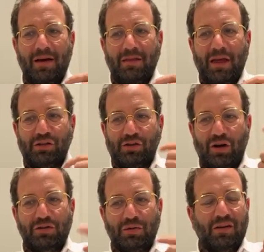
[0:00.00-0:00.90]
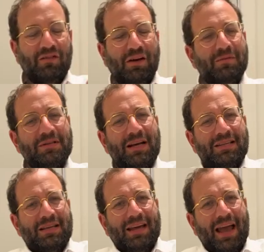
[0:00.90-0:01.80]
that you're also giving him a sense
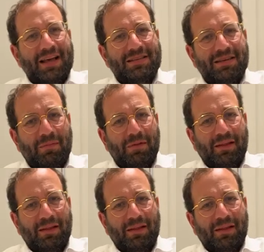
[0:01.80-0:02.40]
that he has something.